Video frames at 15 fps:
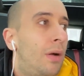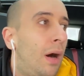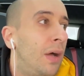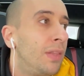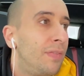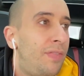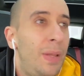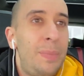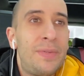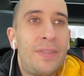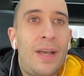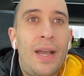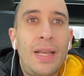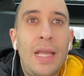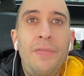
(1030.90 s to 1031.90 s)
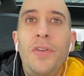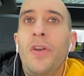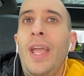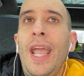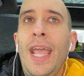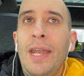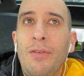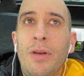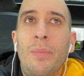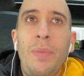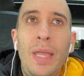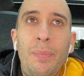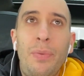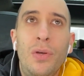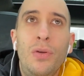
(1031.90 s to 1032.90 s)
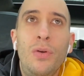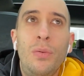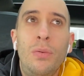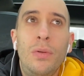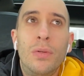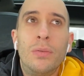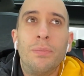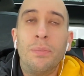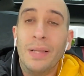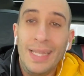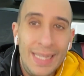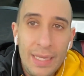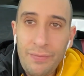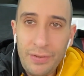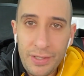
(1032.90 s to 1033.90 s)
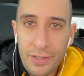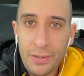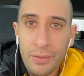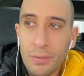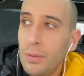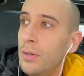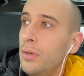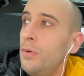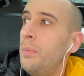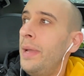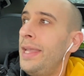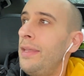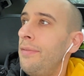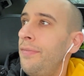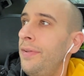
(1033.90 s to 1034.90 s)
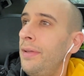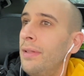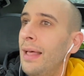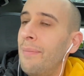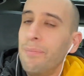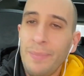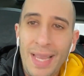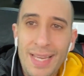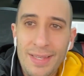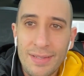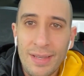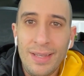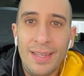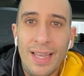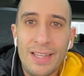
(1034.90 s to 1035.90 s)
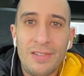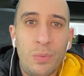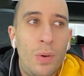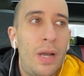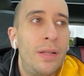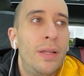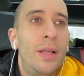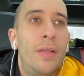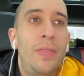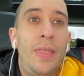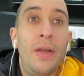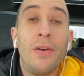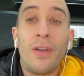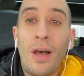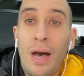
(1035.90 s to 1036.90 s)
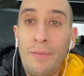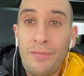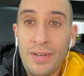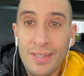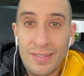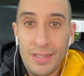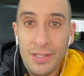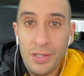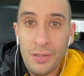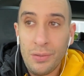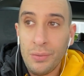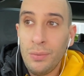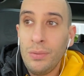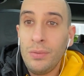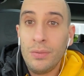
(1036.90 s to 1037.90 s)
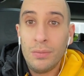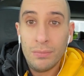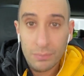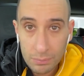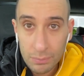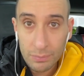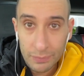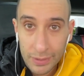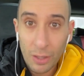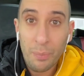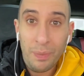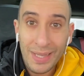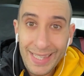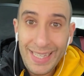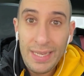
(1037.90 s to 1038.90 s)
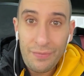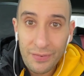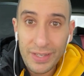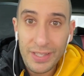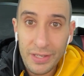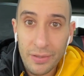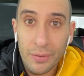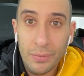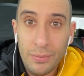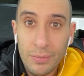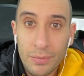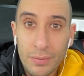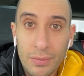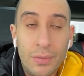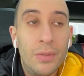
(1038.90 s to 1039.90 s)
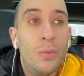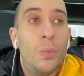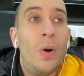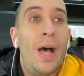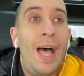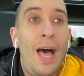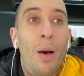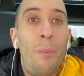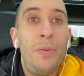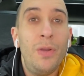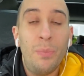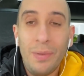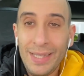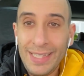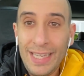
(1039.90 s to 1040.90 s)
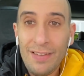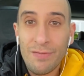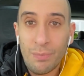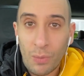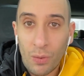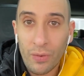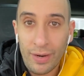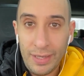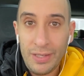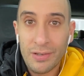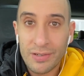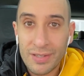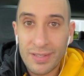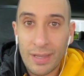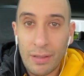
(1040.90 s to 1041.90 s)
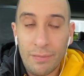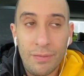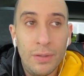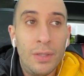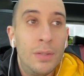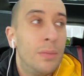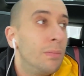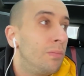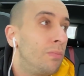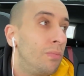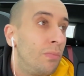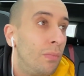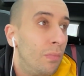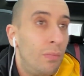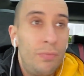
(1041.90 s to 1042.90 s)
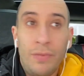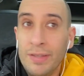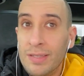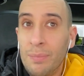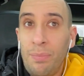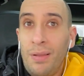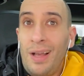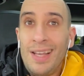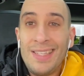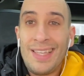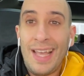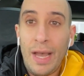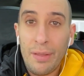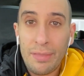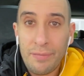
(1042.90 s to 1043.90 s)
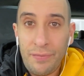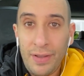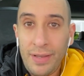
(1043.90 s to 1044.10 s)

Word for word: On the flip side, if you're hanging around people who believe in you, who make you feel amazing, guess what? Their confidence in you, their belief in you will help you believe more in yourself. This applies to health and